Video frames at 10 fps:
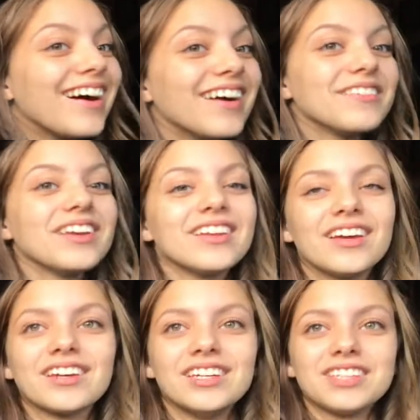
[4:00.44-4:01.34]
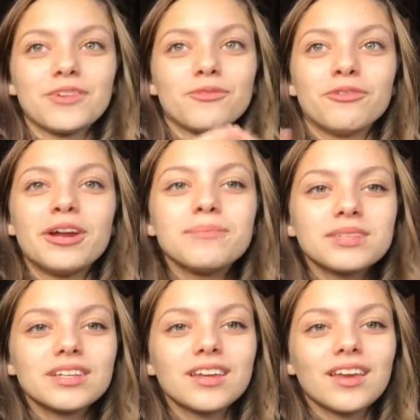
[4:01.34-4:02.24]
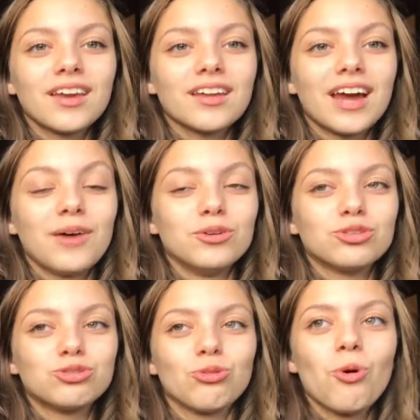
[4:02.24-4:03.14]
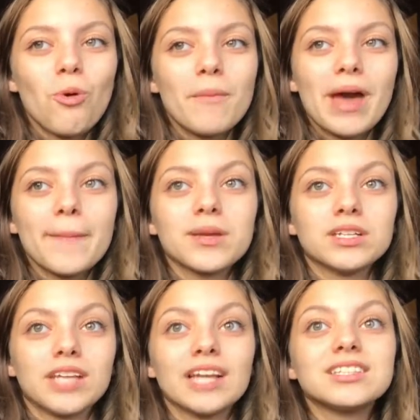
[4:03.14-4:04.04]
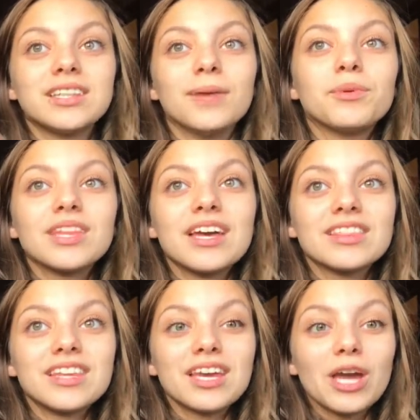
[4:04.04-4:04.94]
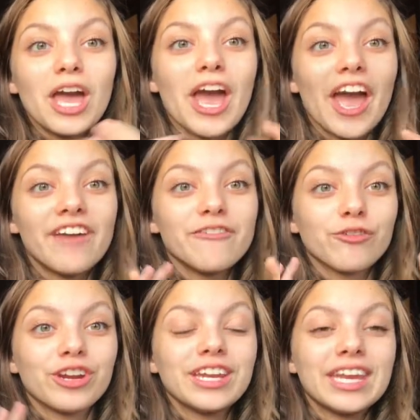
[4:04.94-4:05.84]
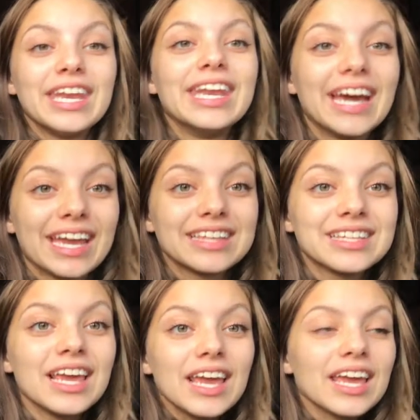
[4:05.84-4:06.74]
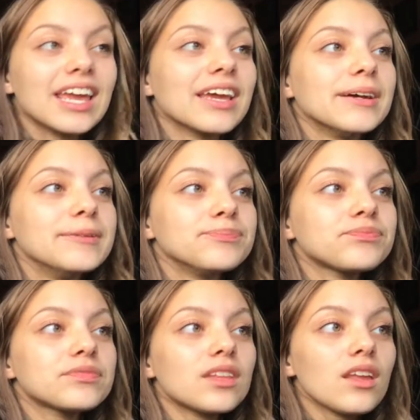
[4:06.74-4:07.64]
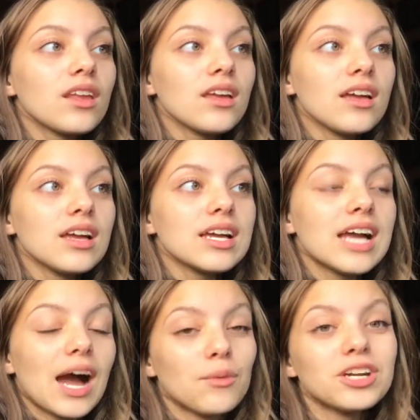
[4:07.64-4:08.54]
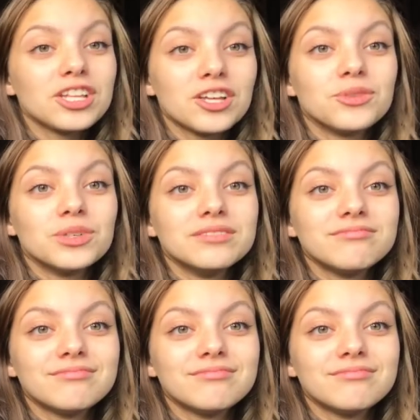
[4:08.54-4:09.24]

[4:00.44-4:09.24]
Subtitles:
I mean, cause it ripped, and I was so mad because I slept with that thing every night, and I want another one.